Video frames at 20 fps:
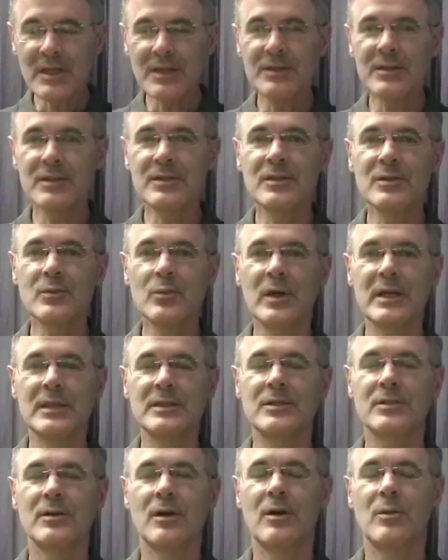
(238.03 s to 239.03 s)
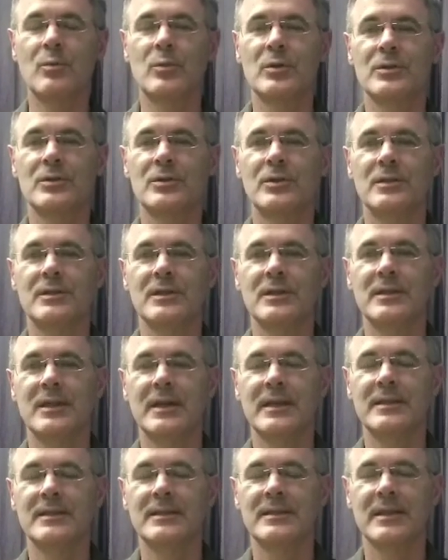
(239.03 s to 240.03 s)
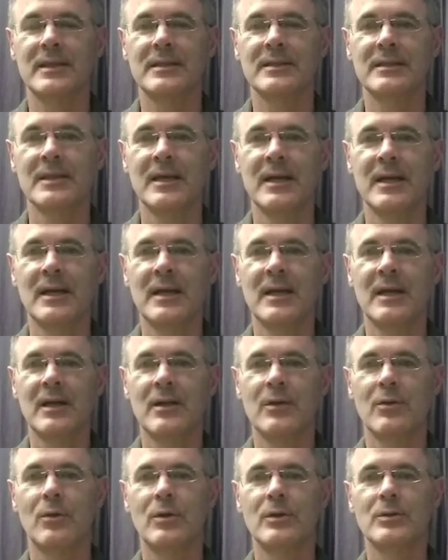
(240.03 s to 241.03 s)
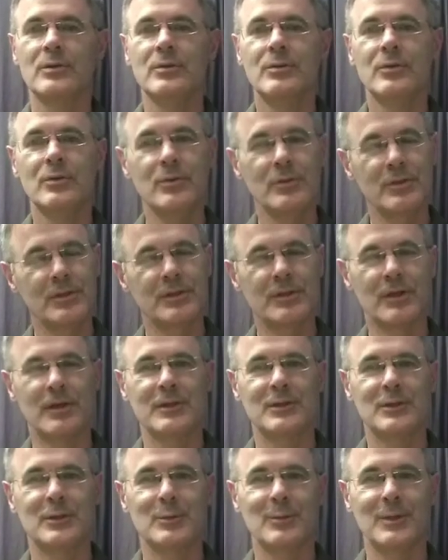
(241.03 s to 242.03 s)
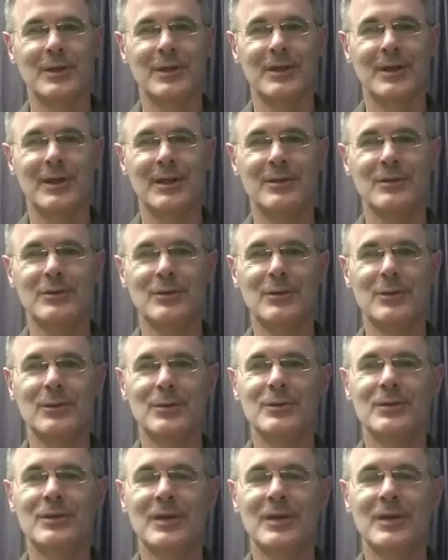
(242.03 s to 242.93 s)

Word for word: This is why Psalm 139 says, Lord, you search me and you